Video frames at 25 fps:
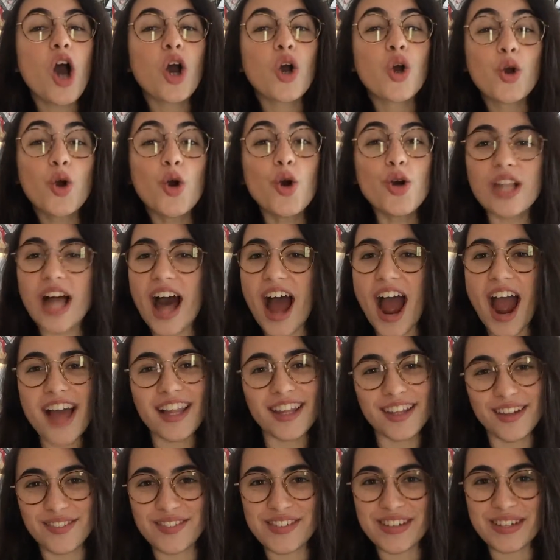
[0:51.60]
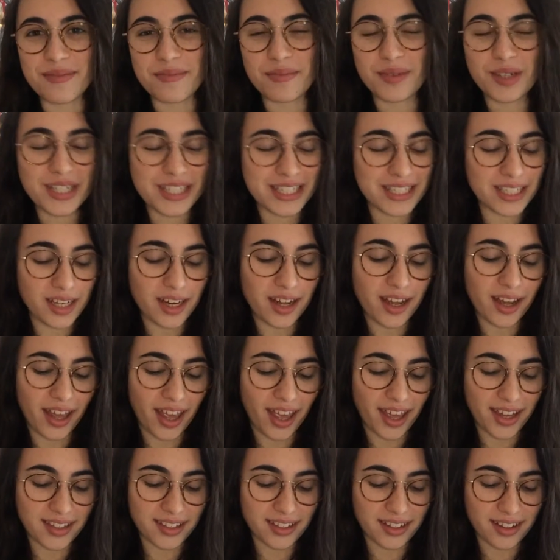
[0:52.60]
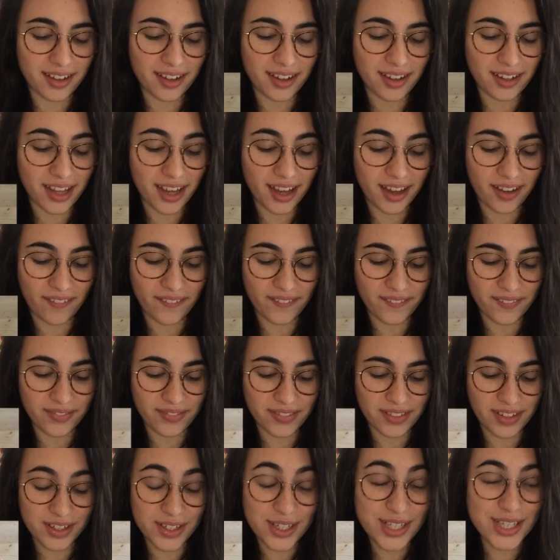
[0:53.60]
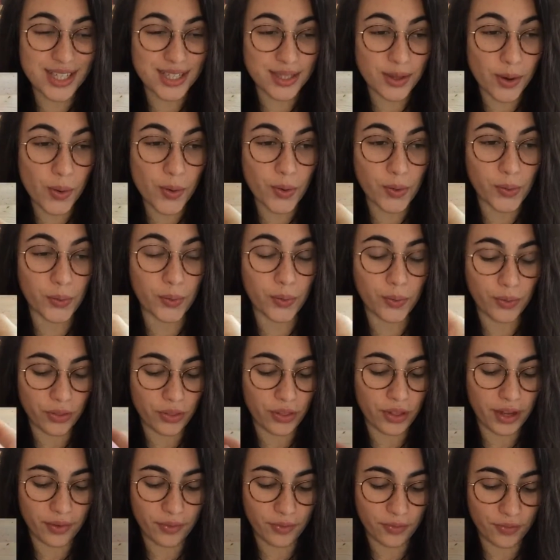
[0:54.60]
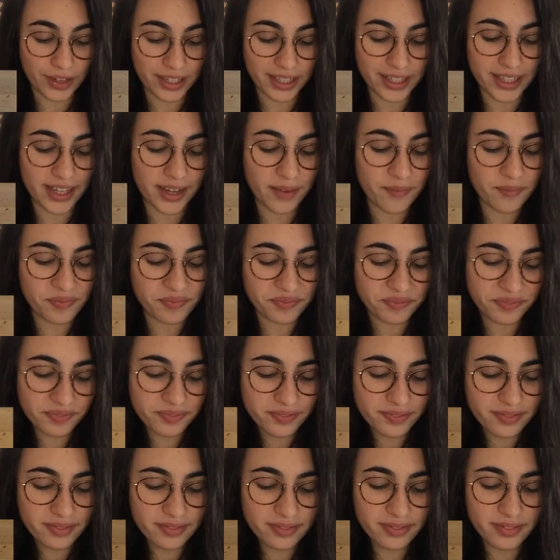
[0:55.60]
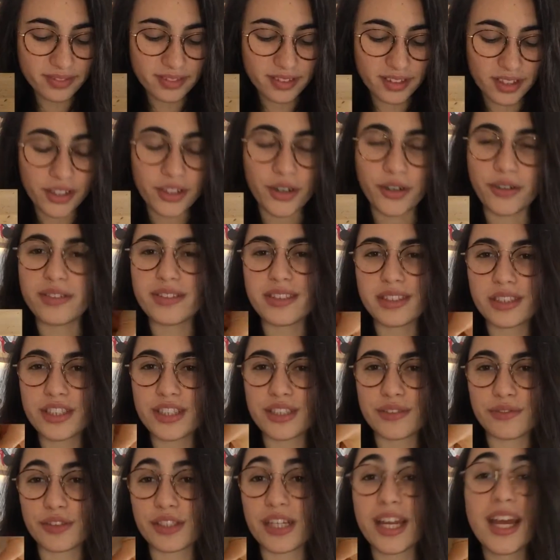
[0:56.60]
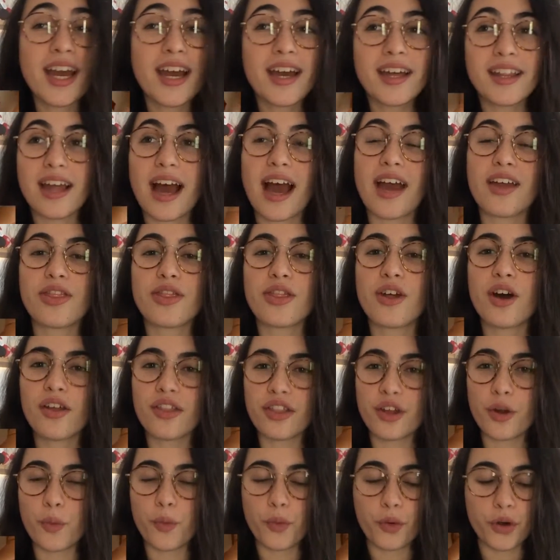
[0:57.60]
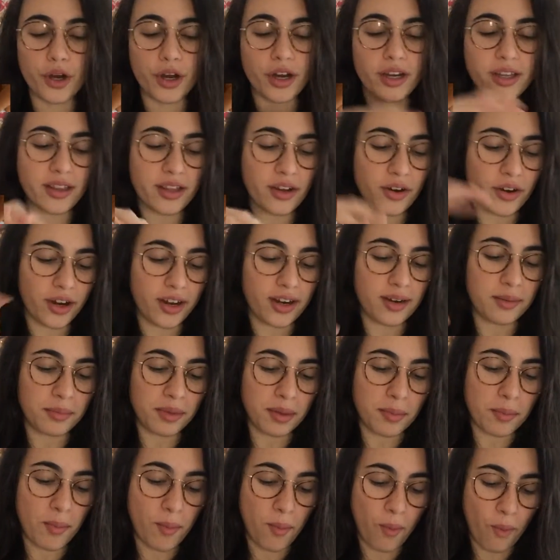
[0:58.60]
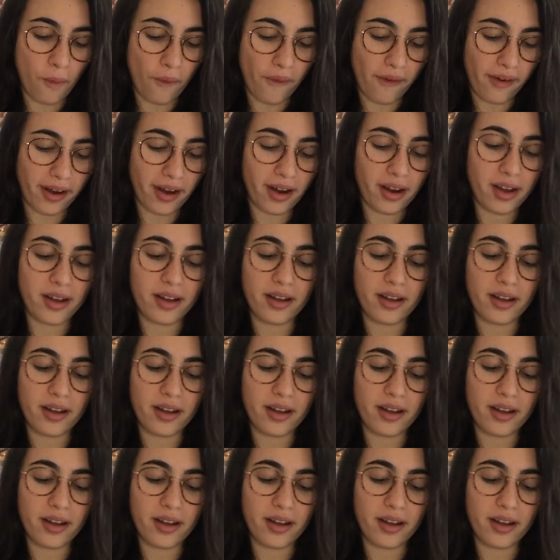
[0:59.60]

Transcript: cool. I love Tim Burton, and yeah, they're so cool. They're really, you know, they're different. I thought they're gonna be more